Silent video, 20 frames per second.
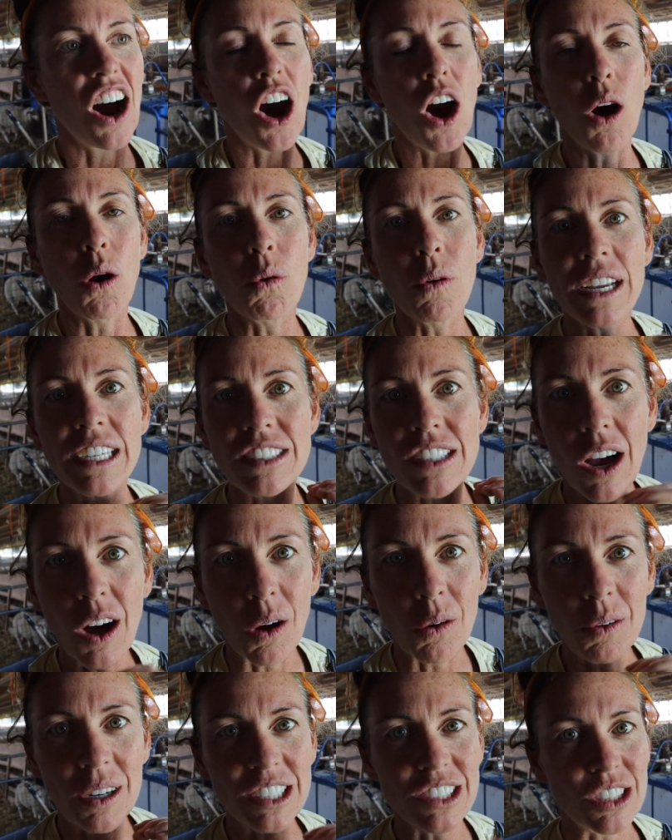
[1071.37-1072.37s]
always,
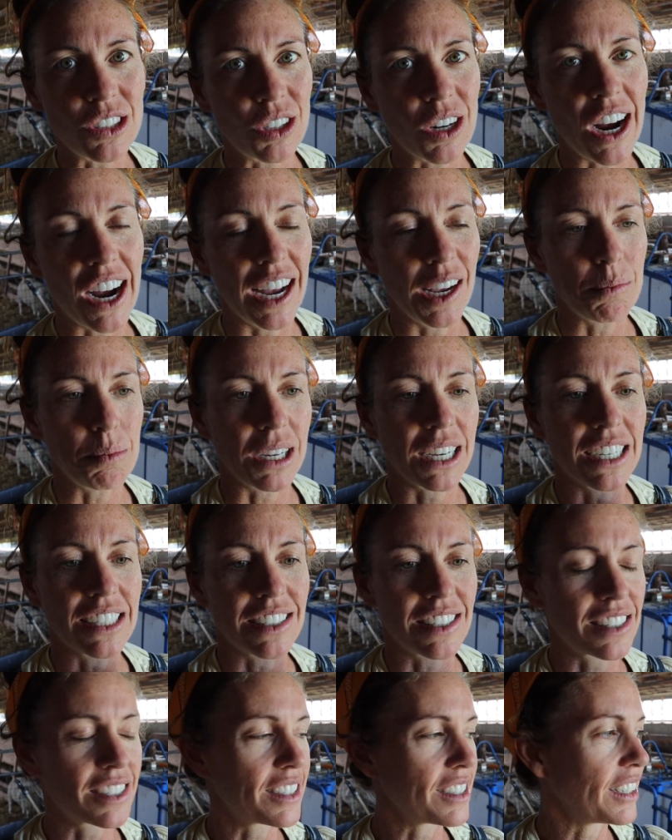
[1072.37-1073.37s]
always try
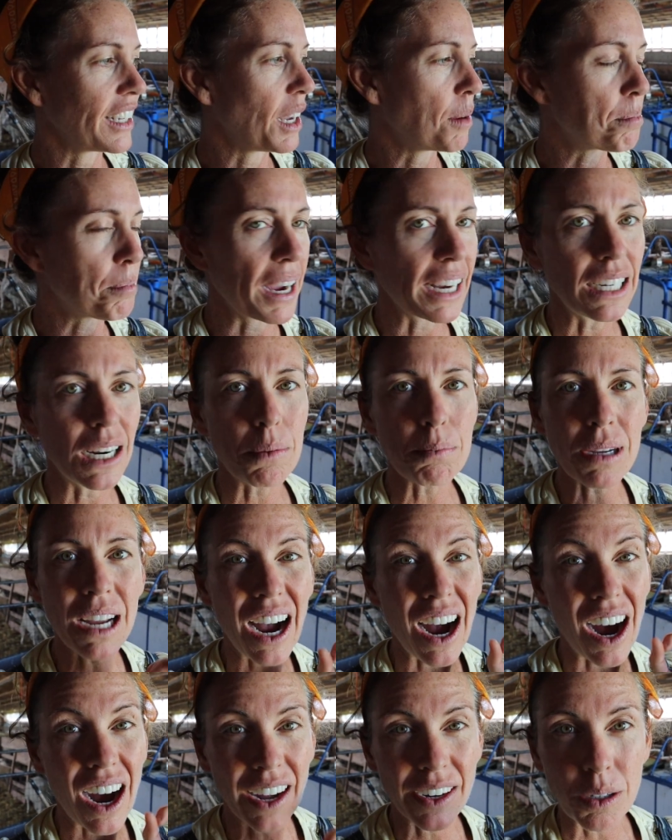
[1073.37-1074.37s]
because it might not be
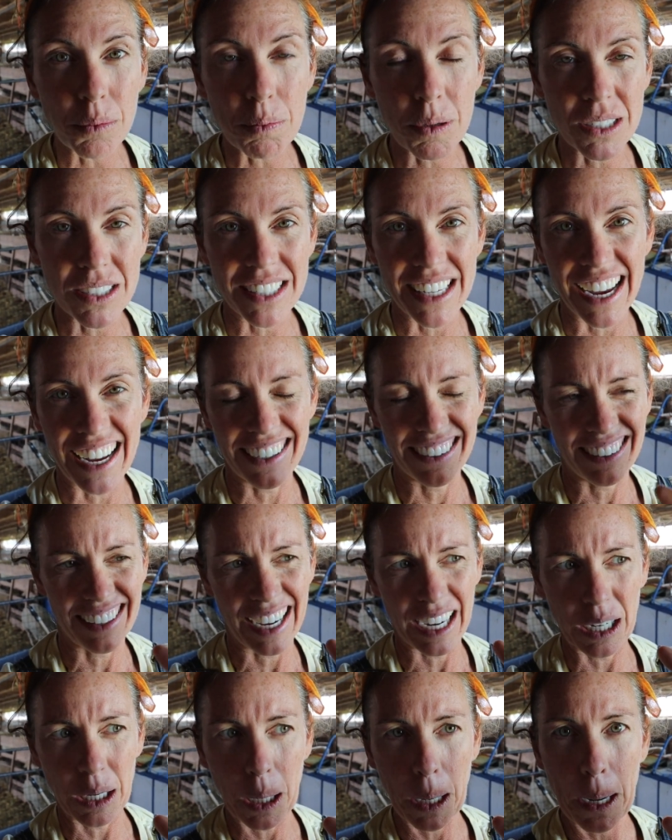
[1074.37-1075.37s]
100%
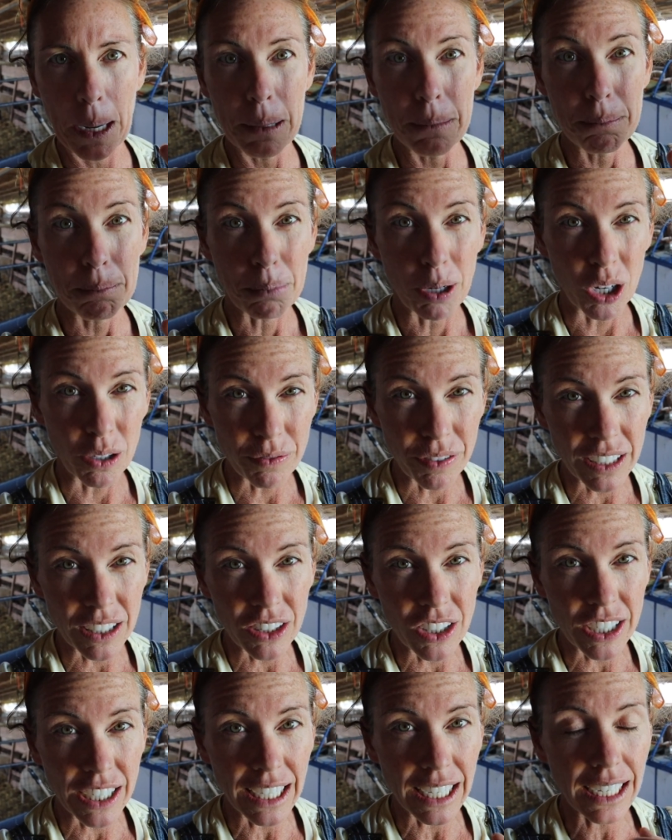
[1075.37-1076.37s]
like
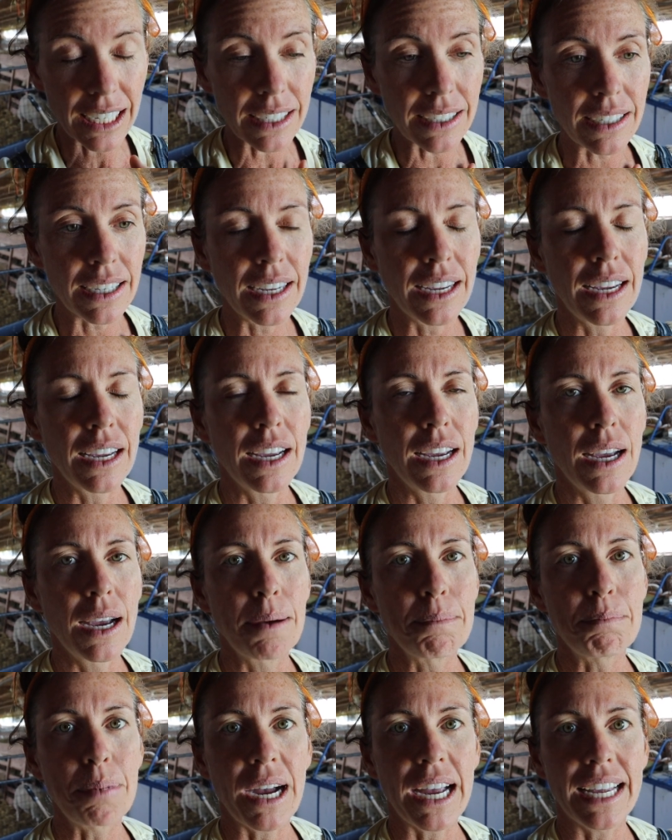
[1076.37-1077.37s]
perfect looking,
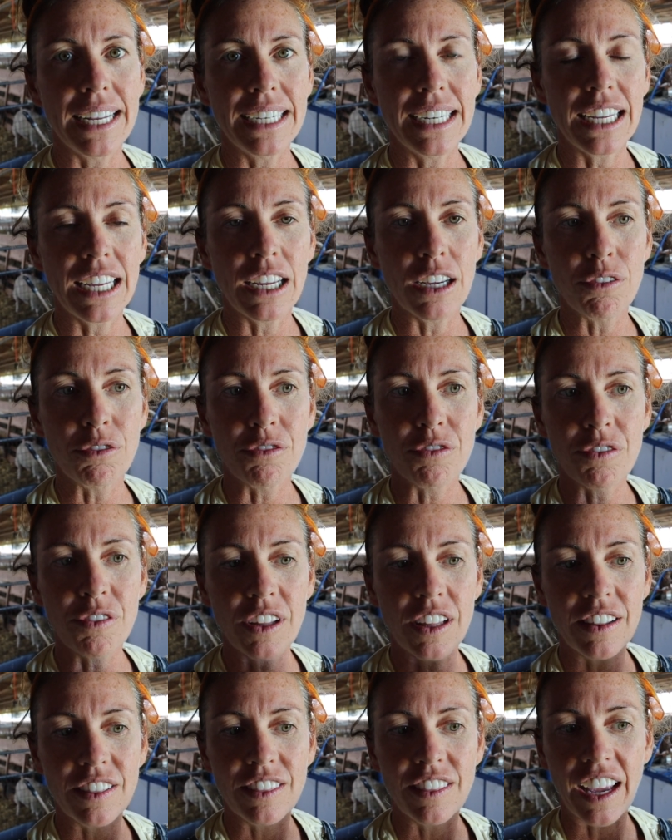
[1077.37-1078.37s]
but if
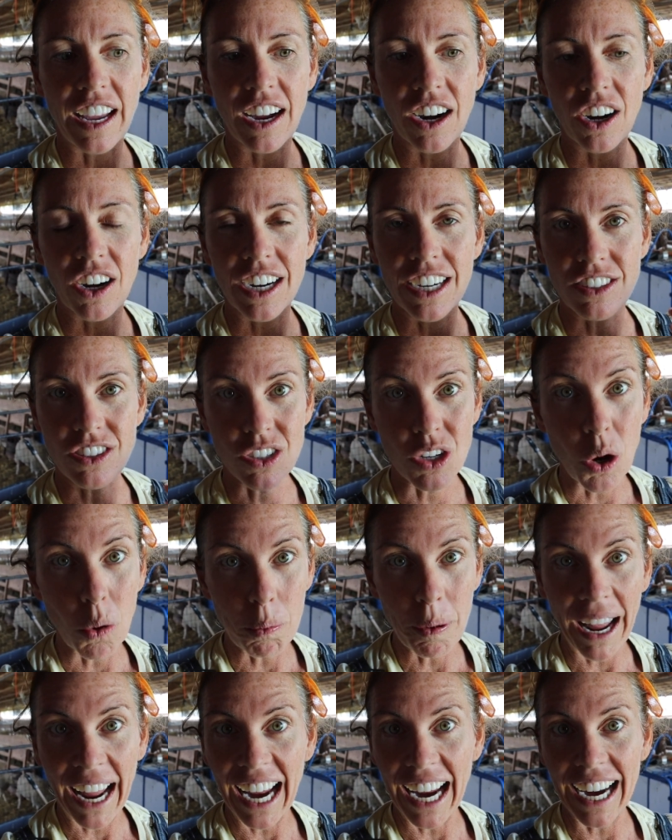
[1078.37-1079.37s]
there is
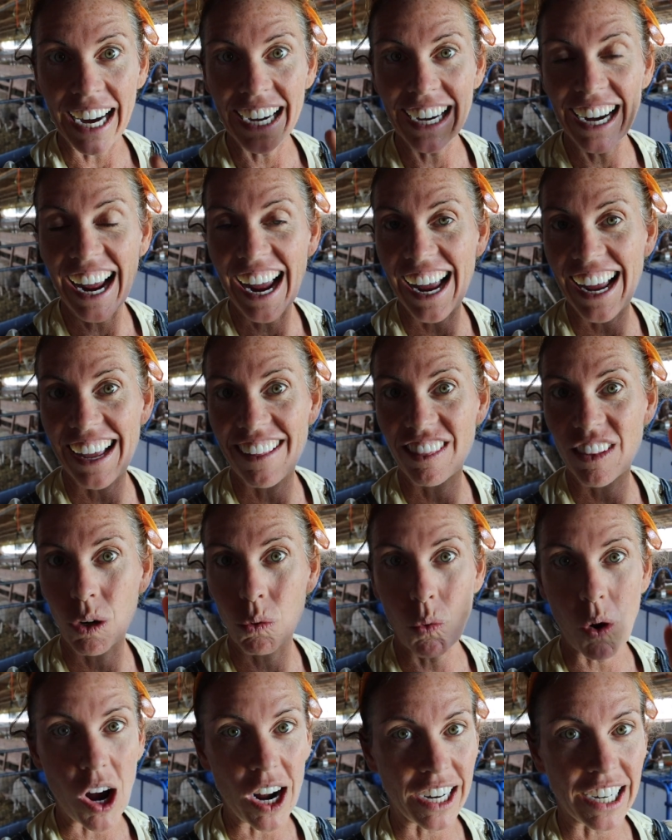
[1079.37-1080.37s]
no pain and
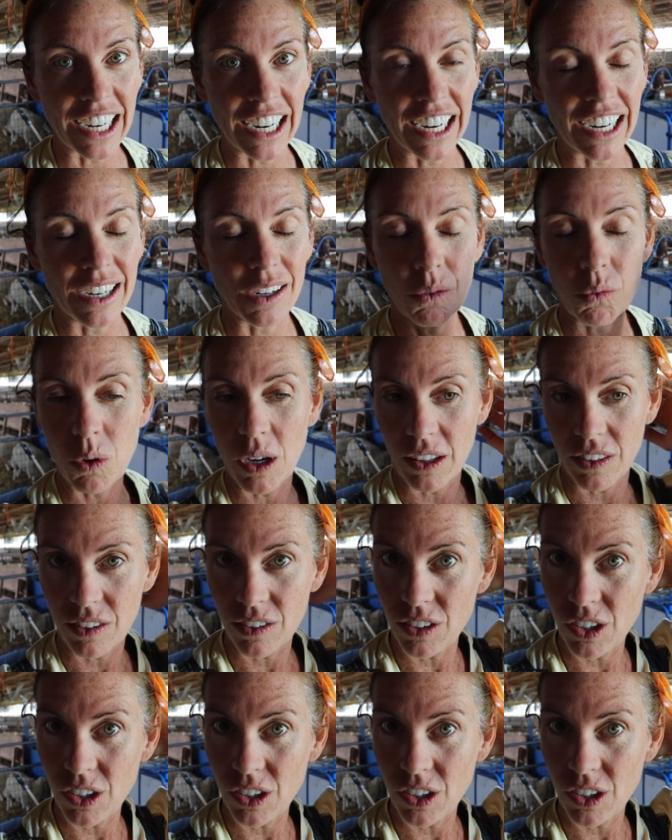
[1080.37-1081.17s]
they're walking with